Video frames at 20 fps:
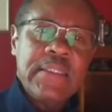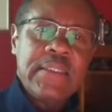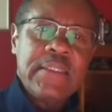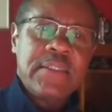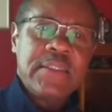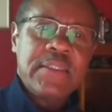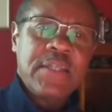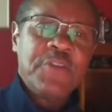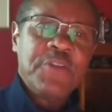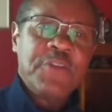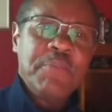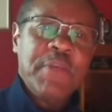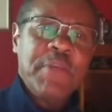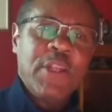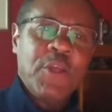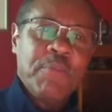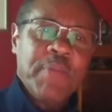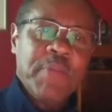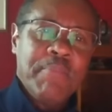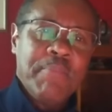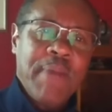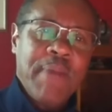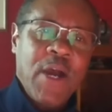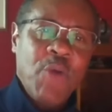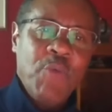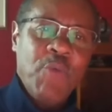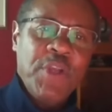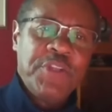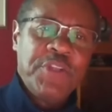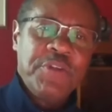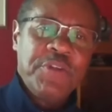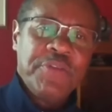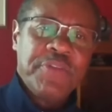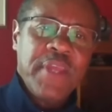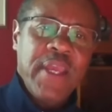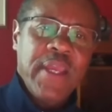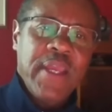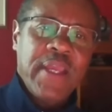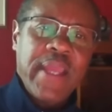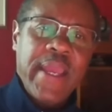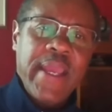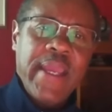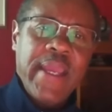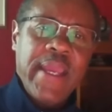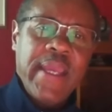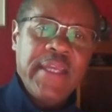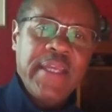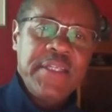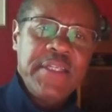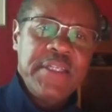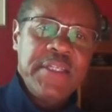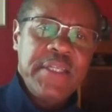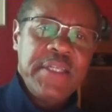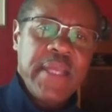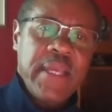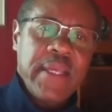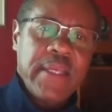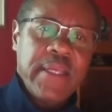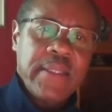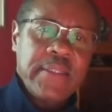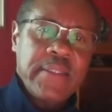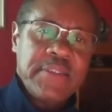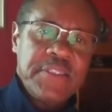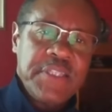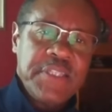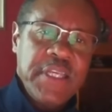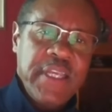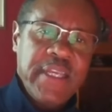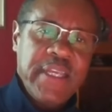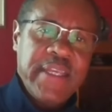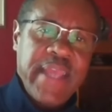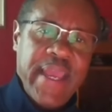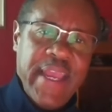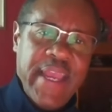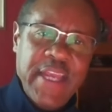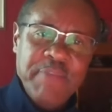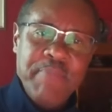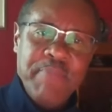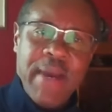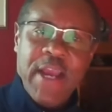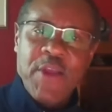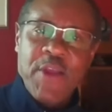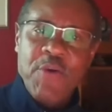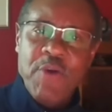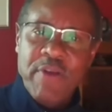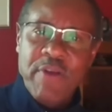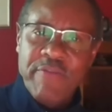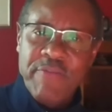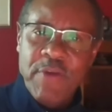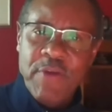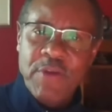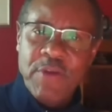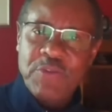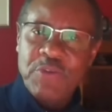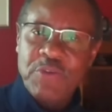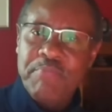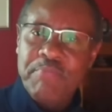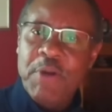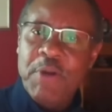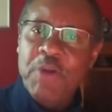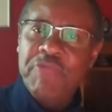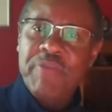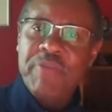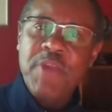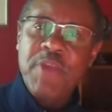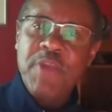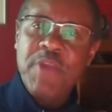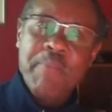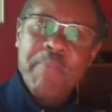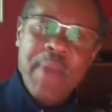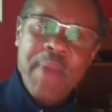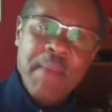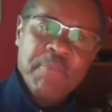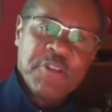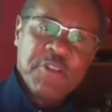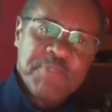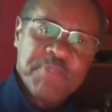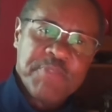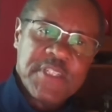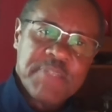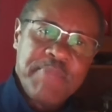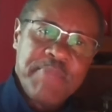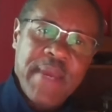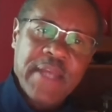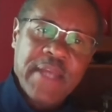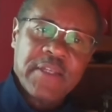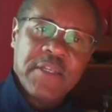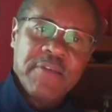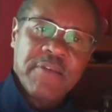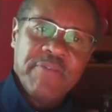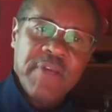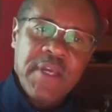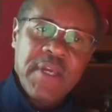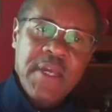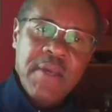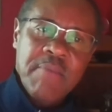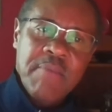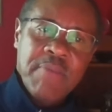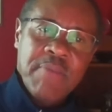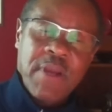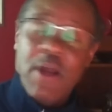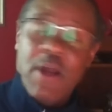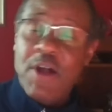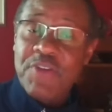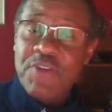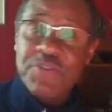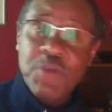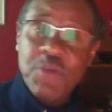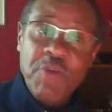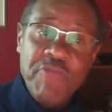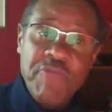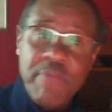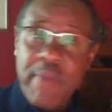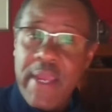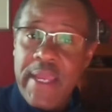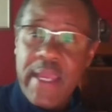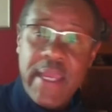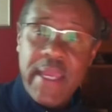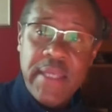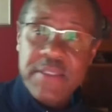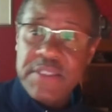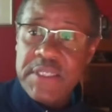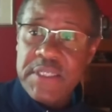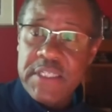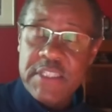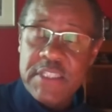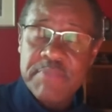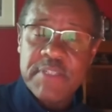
Talk to me a little bit about what you think AAG gained by going virtual, both from your members' perspective, but also from AAG's